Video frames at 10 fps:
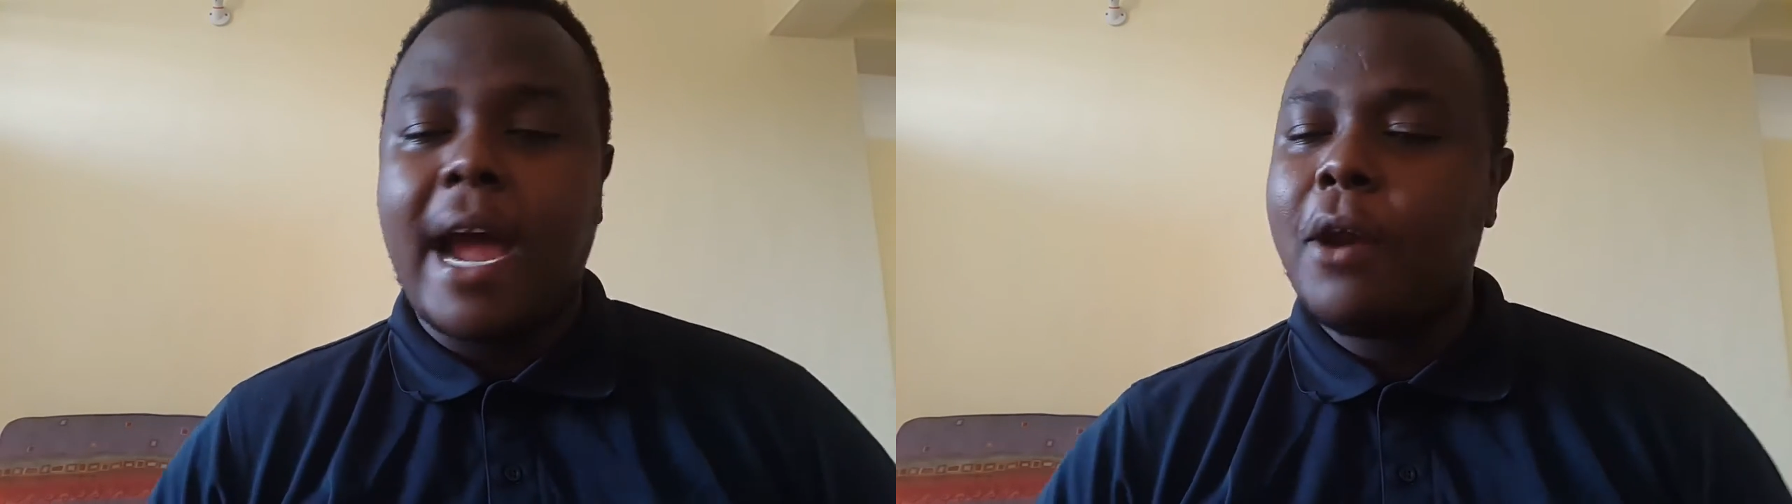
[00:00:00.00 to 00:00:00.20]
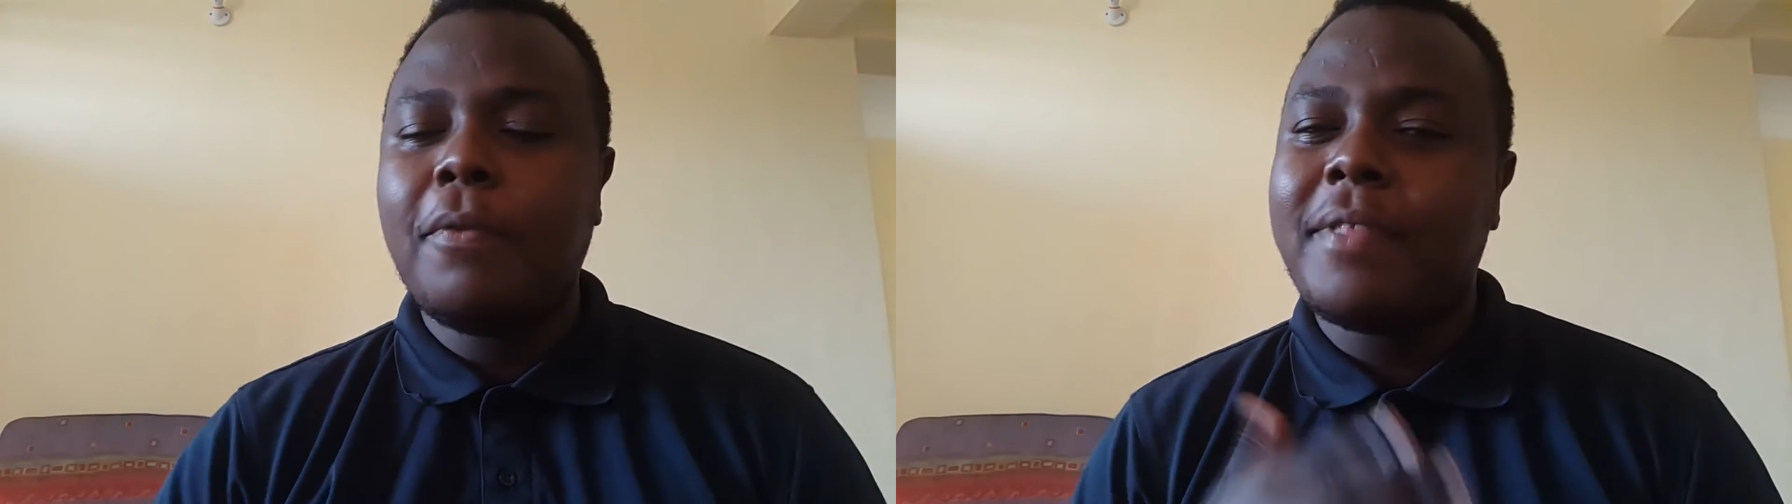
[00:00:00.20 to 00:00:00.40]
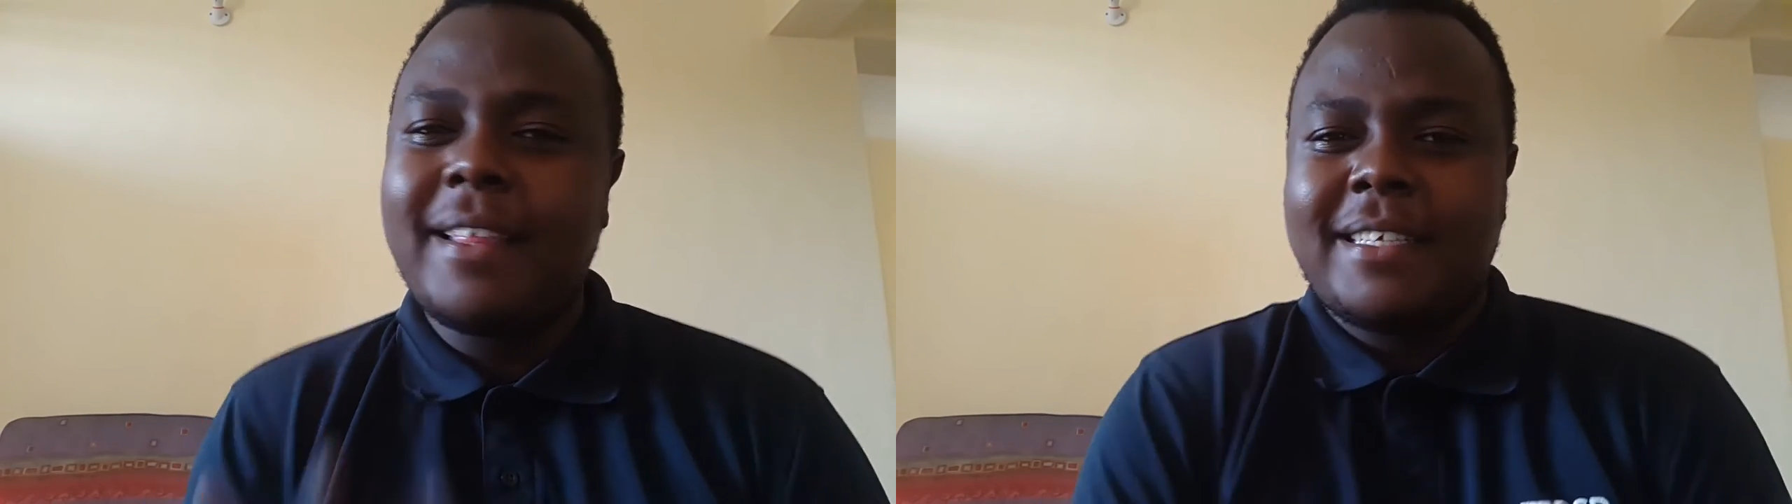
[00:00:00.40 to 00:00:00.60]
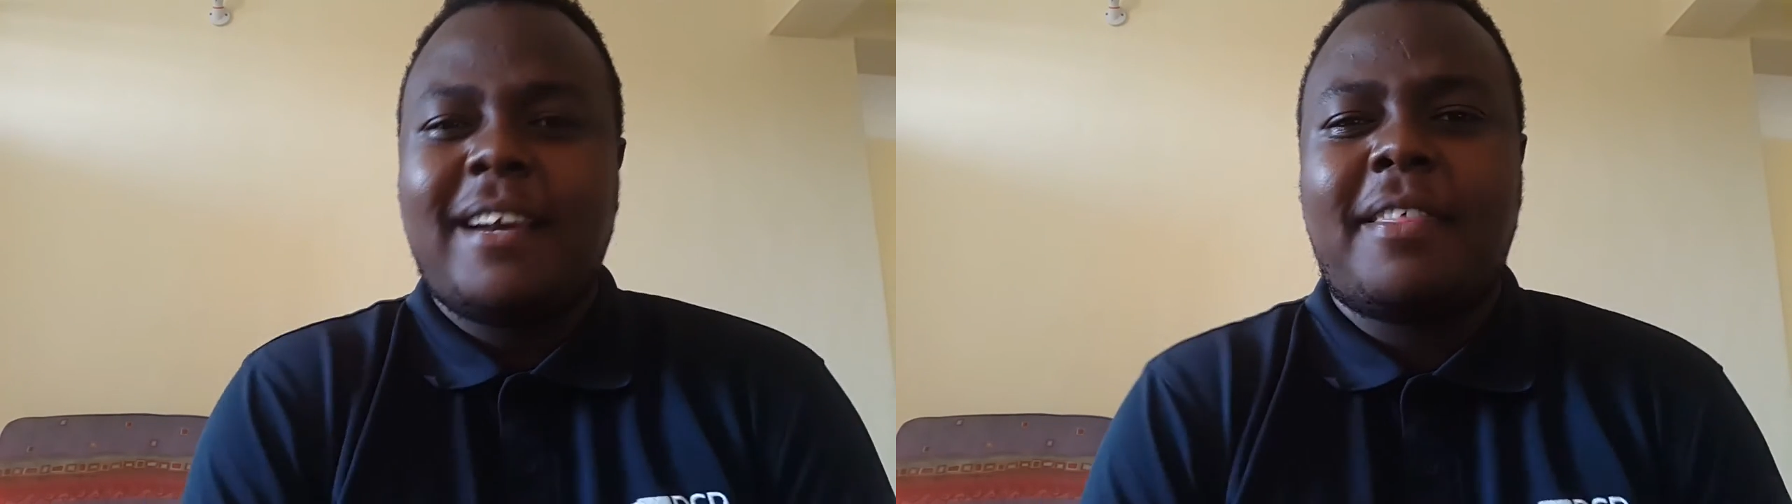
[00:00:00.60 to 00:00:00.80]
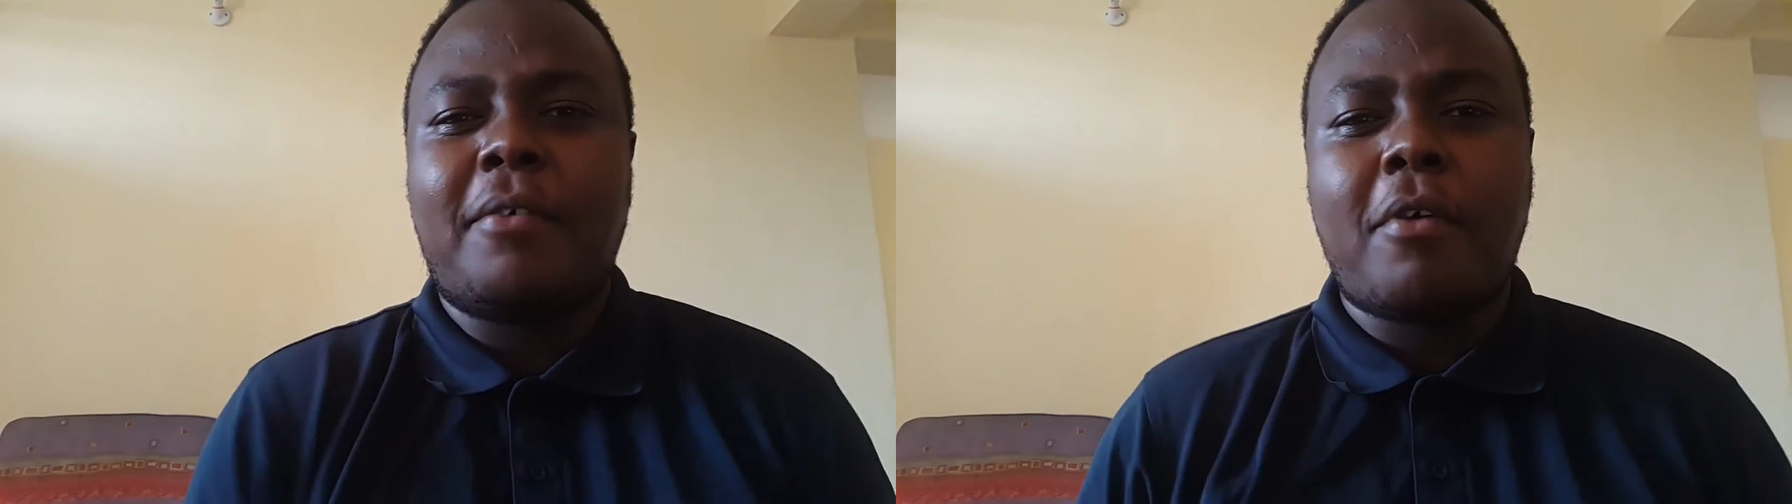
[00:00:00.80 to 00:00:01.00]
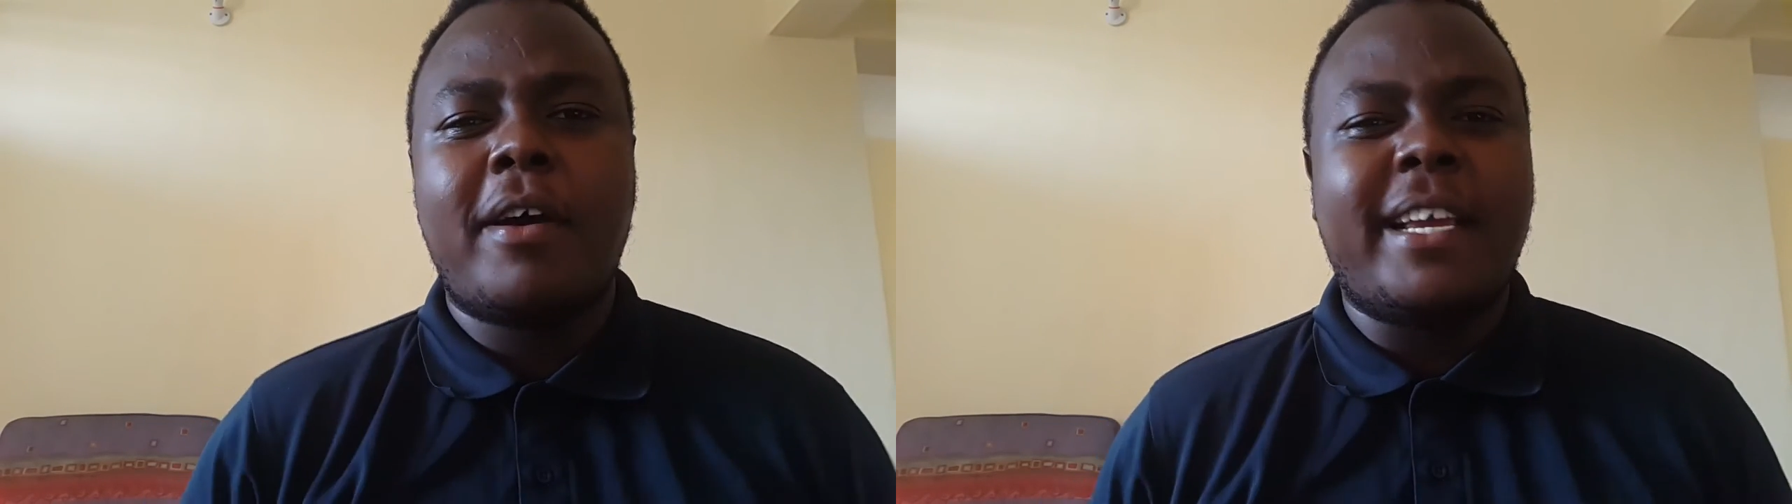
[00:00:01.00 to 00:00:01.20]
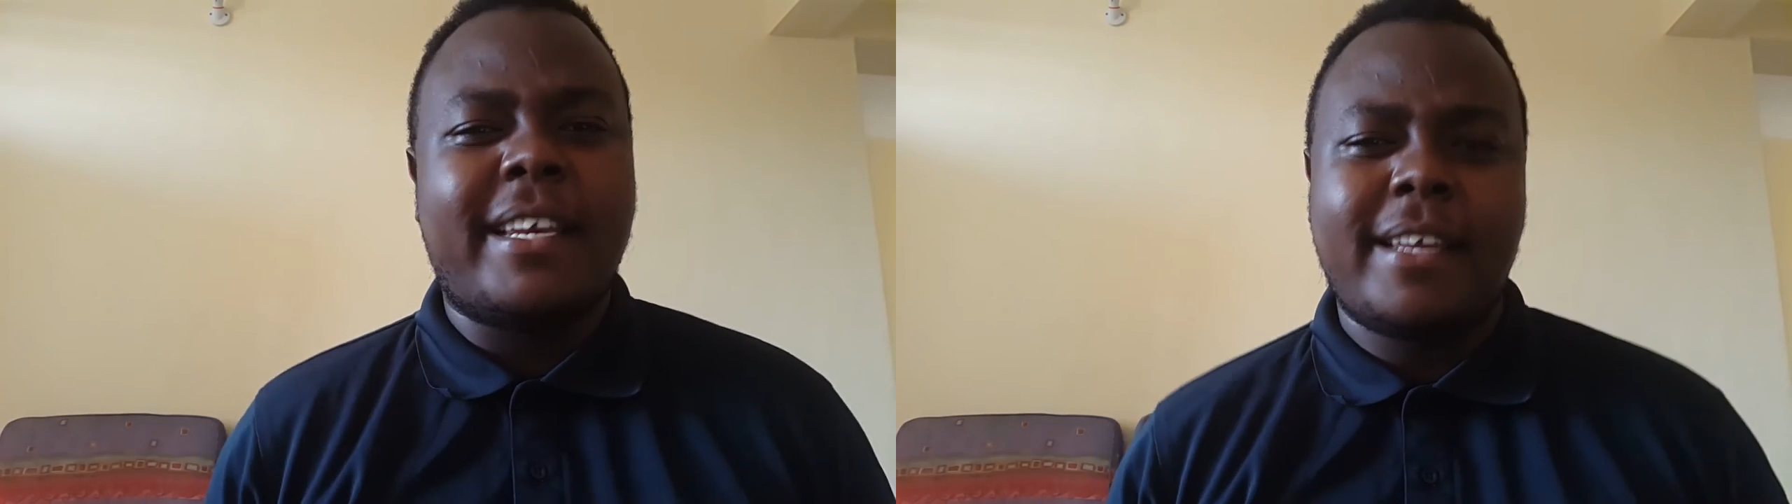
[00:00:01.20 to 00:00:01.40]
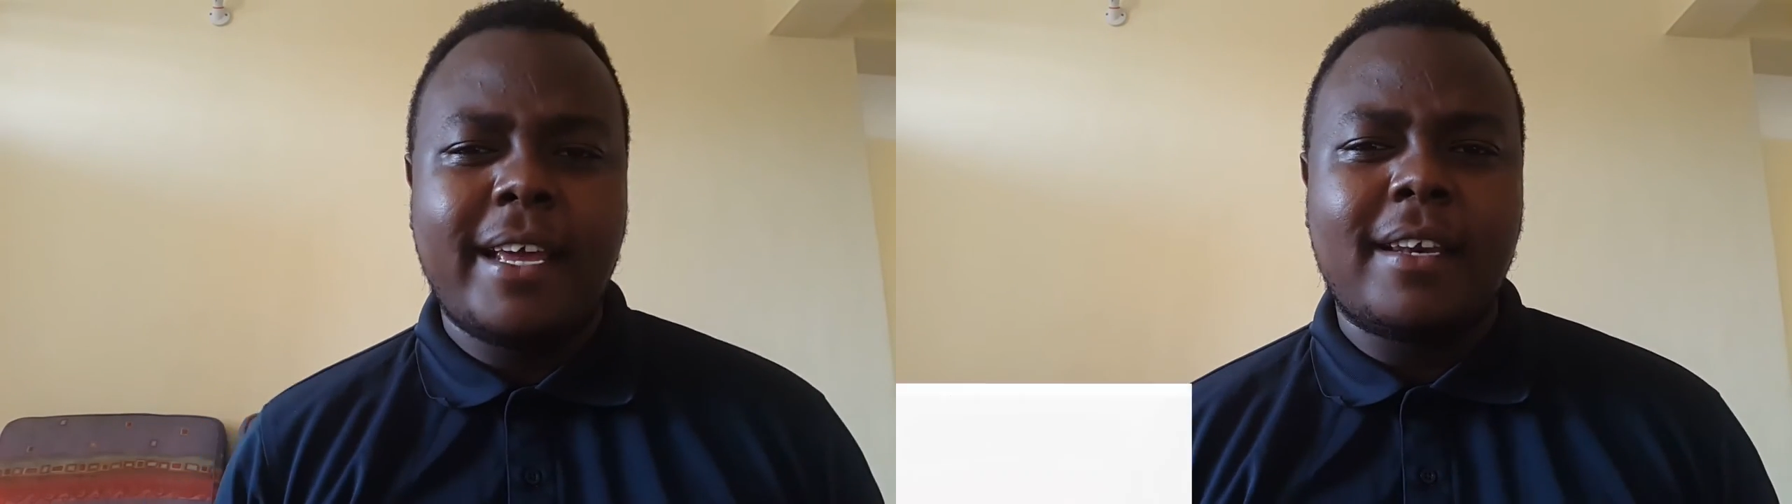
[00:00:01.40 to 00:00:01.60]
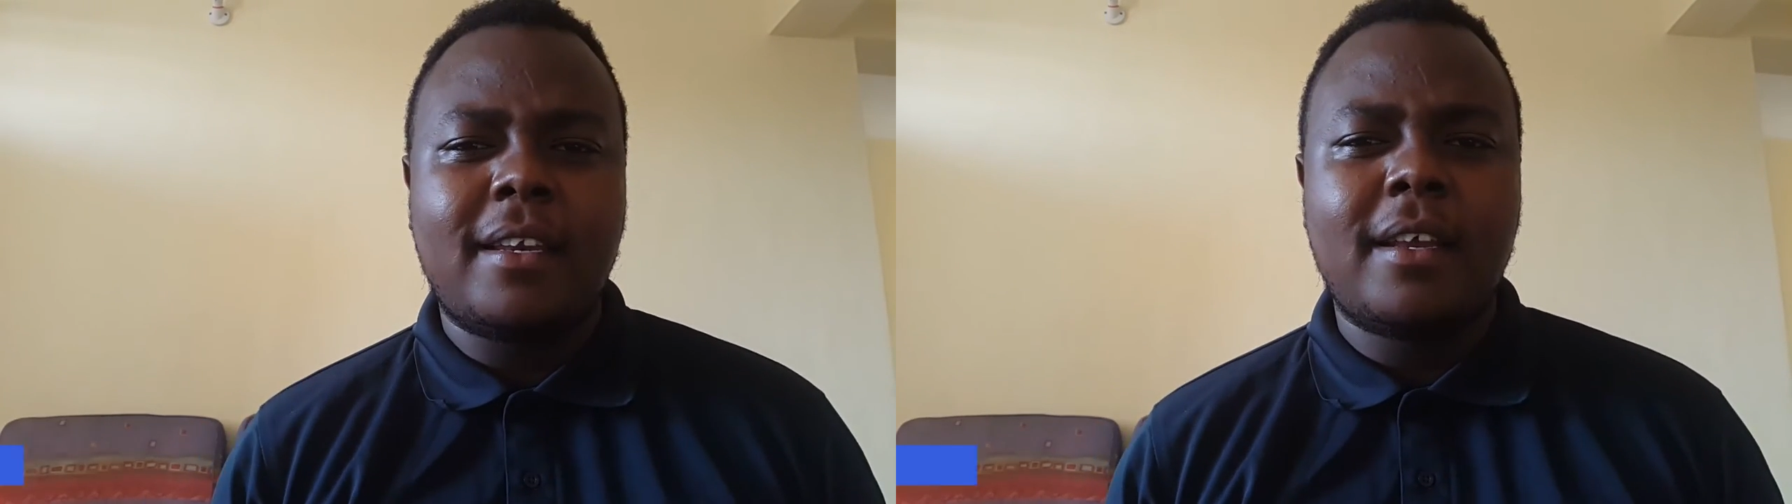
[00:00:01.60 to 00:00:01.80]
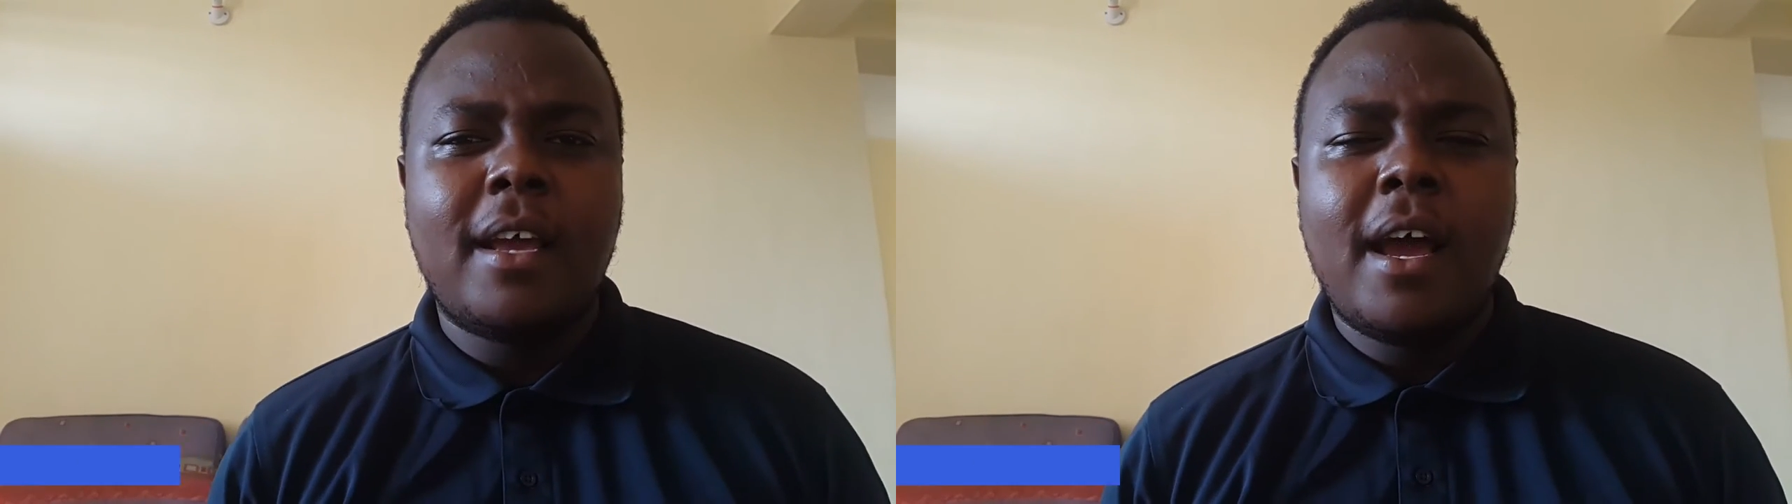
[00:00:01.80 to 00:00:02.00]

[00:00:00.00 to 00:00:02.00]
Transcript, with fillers: I don't think there's anything wrong he did.